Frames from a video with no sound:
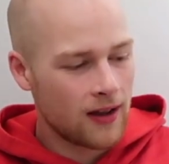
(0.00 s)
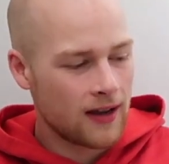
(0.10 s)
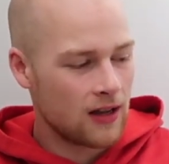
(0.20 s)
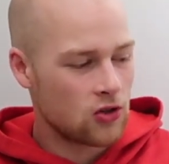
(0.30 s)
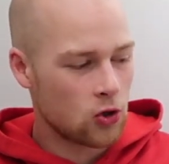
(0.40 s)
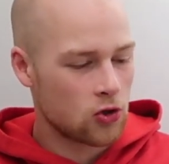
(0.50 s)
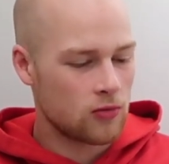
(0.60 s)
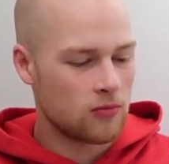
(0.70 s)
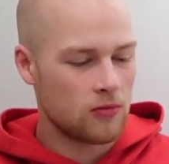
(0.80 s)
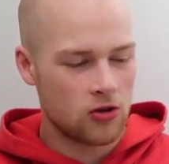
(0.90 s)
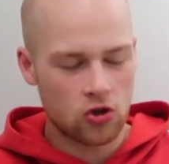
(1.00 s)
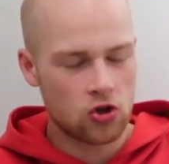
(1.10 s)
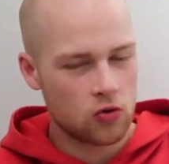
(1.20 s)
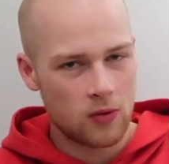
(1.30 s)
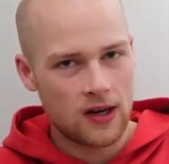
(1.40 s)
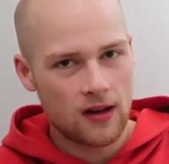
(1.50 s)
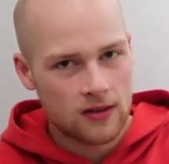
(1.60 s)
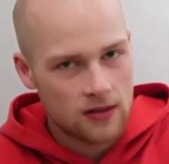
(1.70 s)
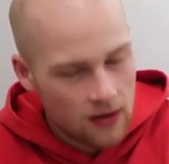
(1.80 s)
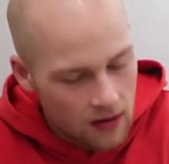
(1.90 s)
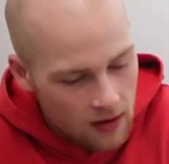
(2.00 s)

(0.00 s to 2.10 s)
like it's just sweetness.